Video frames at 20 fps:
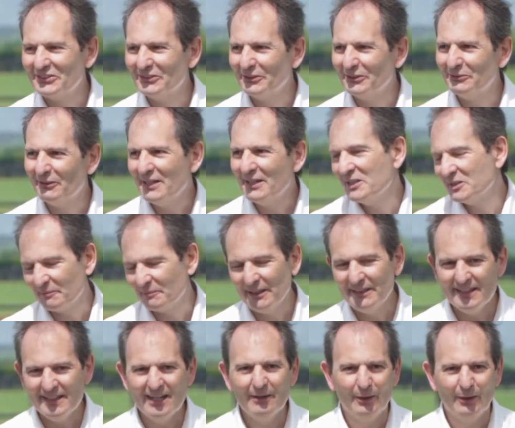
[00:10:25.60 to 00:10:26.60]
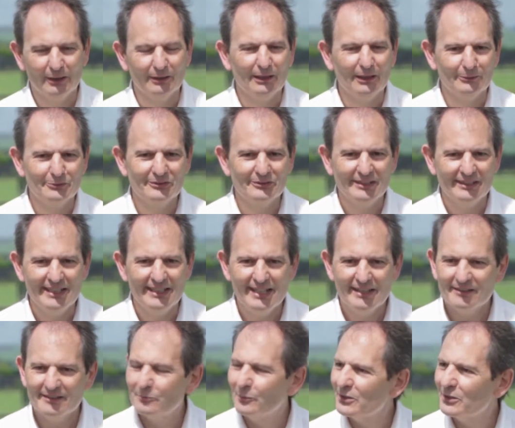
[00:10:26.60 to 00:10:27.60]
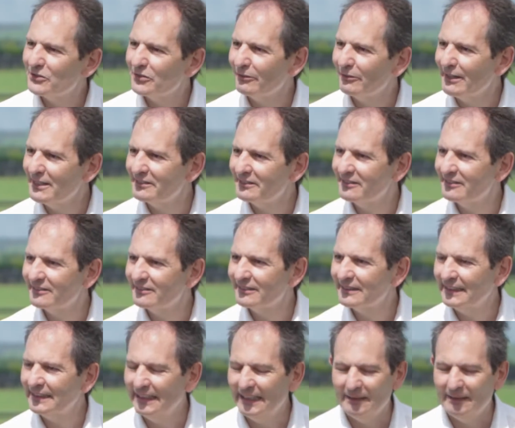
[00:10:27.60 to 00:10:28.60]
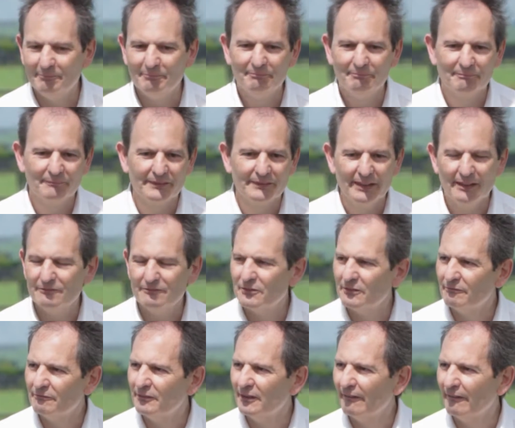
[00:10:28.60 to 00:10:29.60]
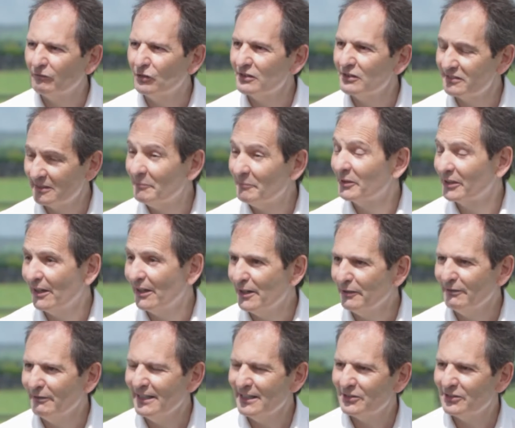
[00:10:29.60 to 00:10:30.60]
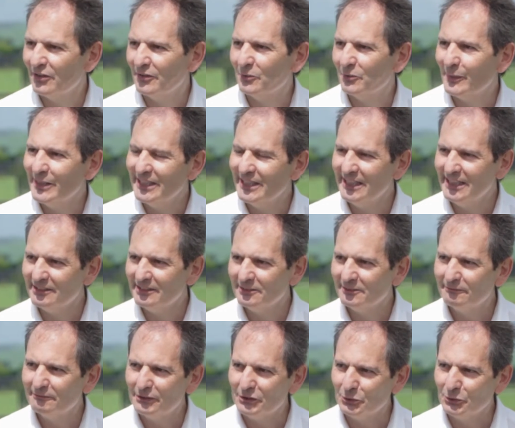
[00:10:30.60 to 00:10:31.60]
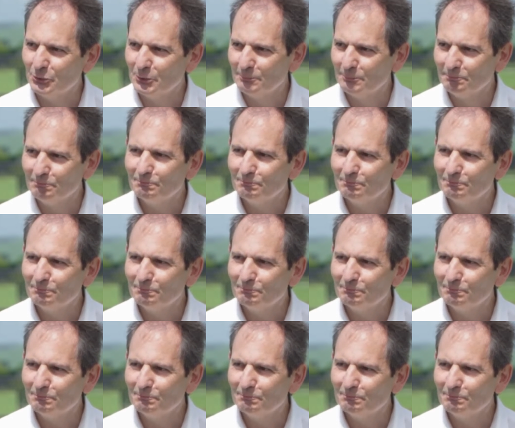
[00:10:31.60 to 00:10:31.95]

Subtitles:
the odd race. But now I'll sit down and watch the races. You know, if I've got something going around on the weekend, for sure.